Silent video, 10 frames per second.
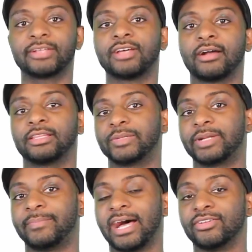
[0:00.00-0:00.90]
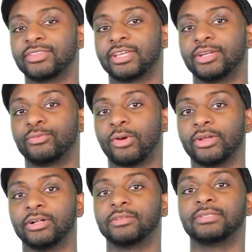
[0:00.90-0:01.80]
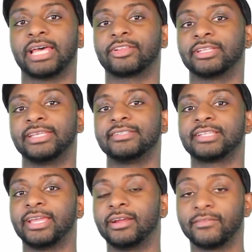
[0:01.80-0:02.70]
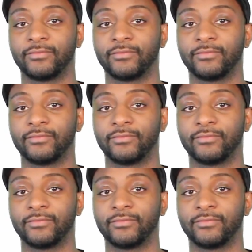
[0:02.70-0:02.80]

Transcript: want to talk a little bit about the Royal Netherlands Air